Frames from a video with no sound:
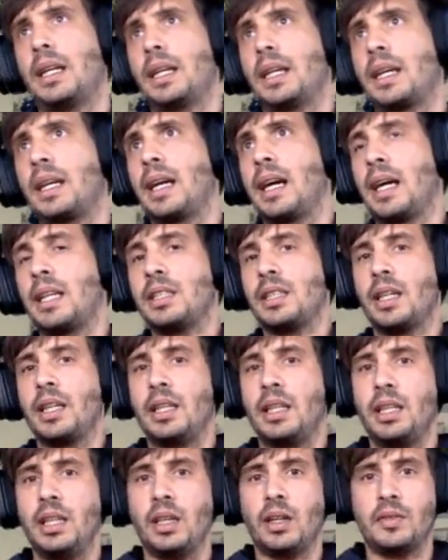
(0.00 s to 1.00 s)
cache
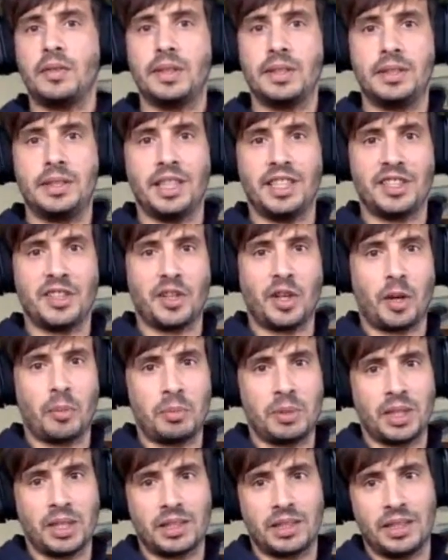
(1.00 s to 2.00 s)
ID of the JSON
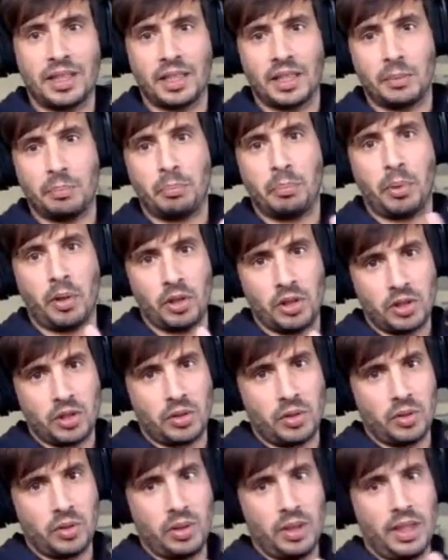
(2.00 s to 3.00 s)
object that it points
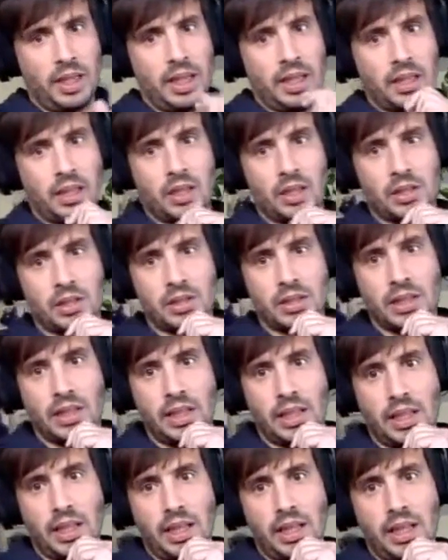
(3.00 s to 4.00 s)
to, because
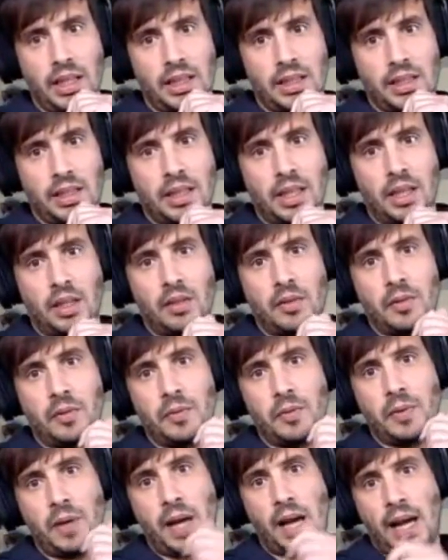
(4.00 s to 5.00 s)
it kind of
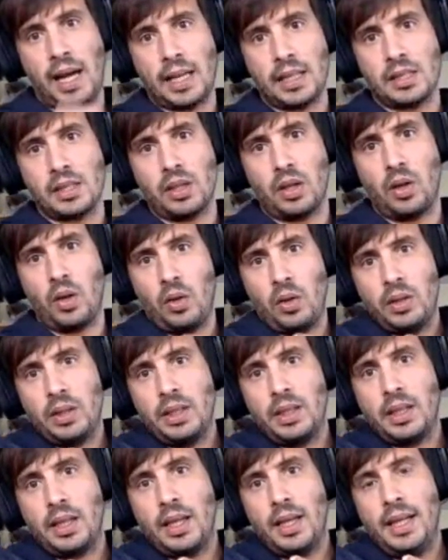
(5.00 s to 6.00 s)
has all
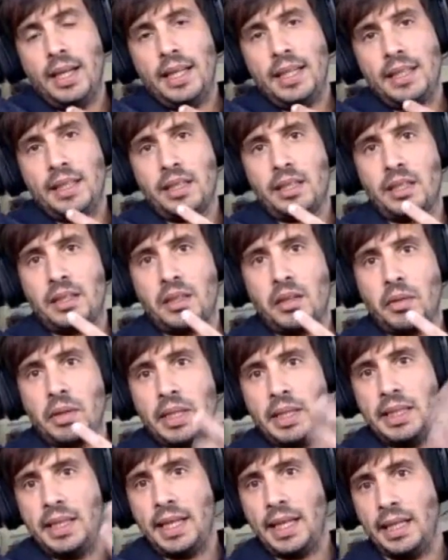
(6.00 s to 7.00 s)
the necessary
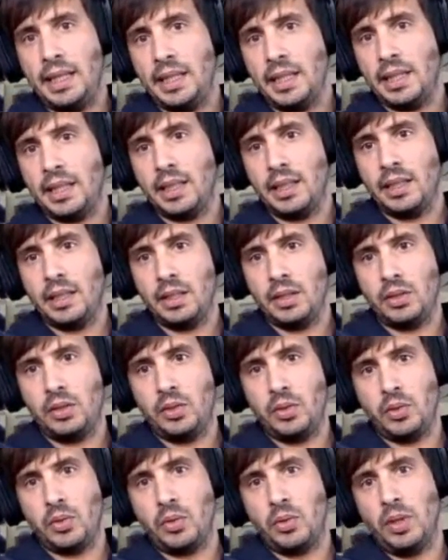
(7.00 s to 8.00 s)
data
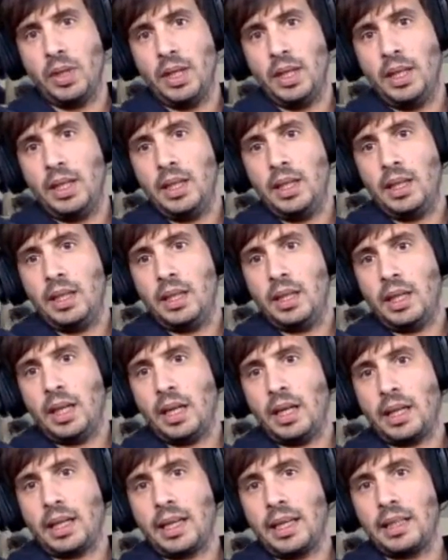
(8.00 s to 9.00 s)
to
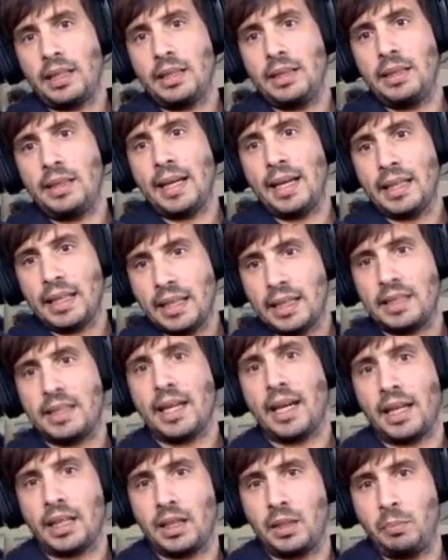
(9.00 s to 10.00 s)
get that
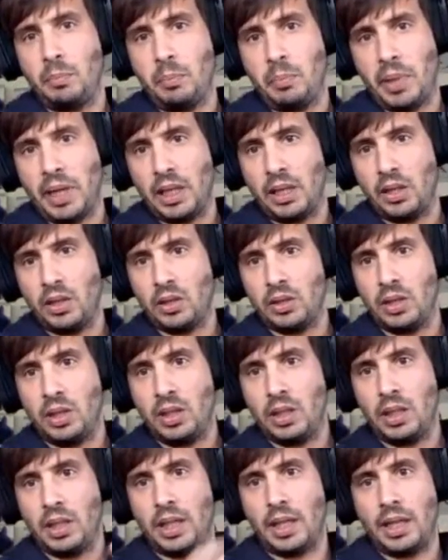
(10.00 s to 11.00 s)
exact payload,
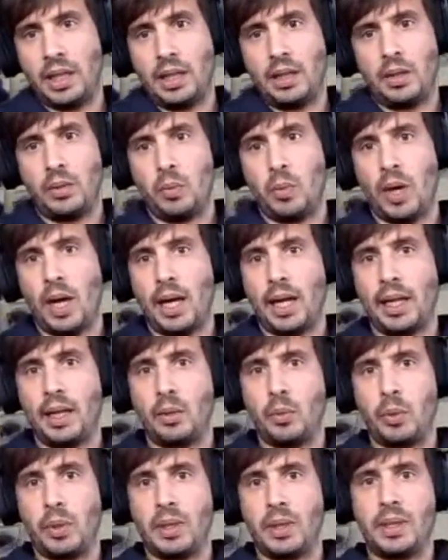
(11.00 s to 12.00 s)
while
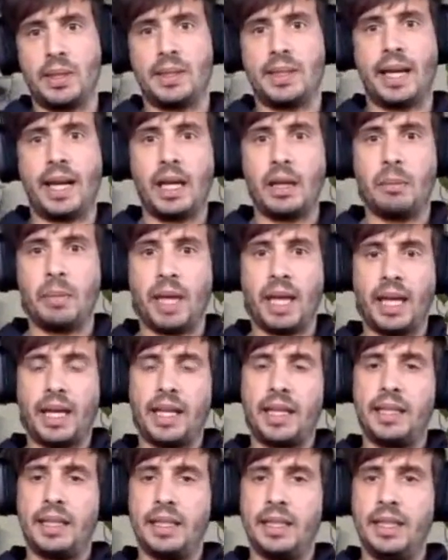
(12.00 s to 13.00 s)
with the type and
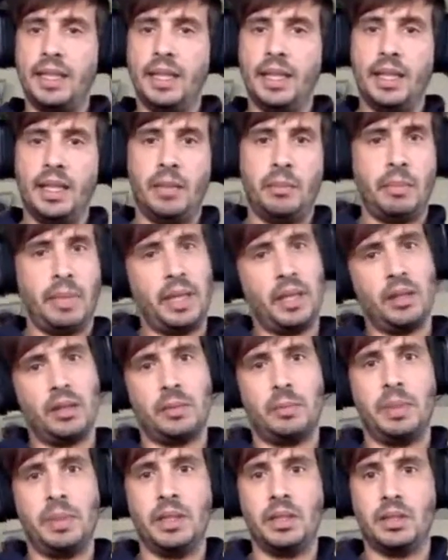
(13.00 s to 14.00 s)
ID may
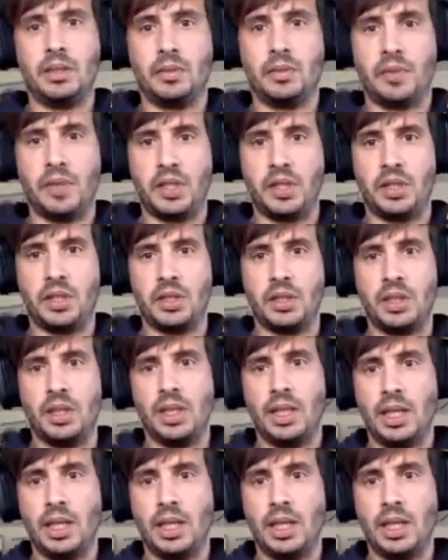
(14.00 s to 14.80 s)
not be sufficient